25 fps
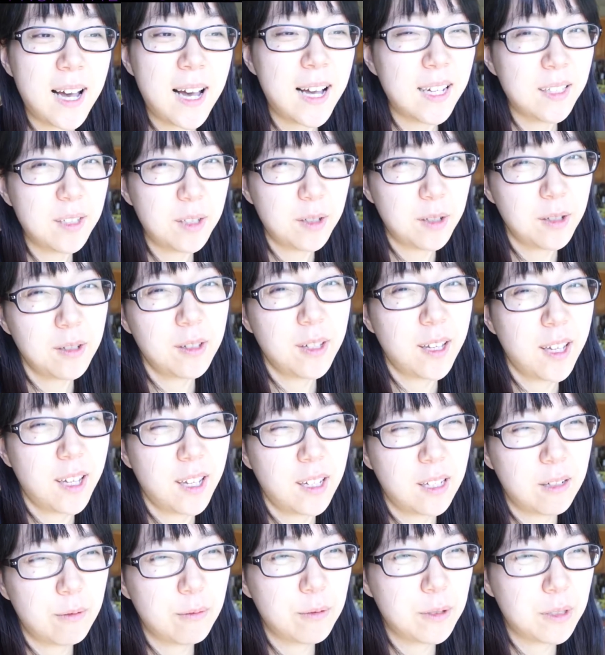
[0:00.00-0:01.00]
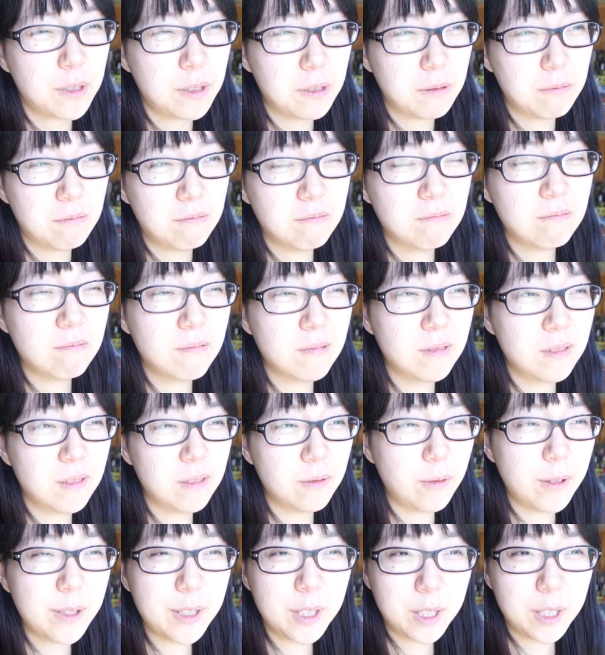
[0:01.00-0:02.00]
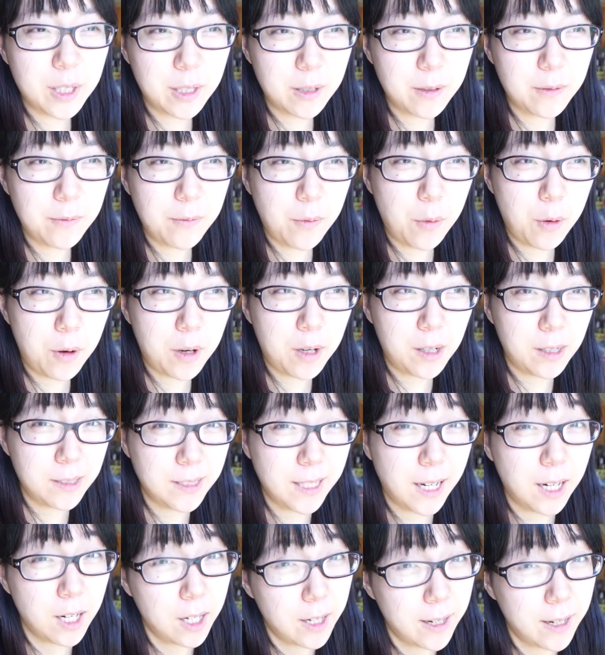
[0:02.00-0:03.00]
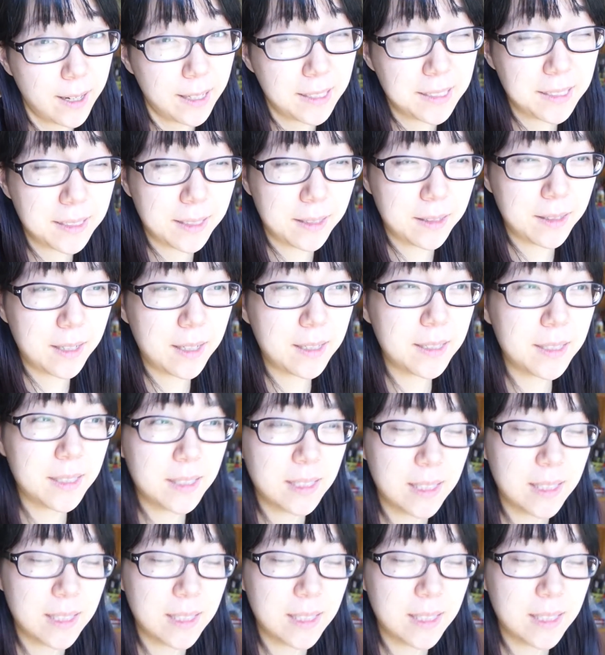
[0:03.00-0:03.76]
had to like reserve for Saturday and Sundays.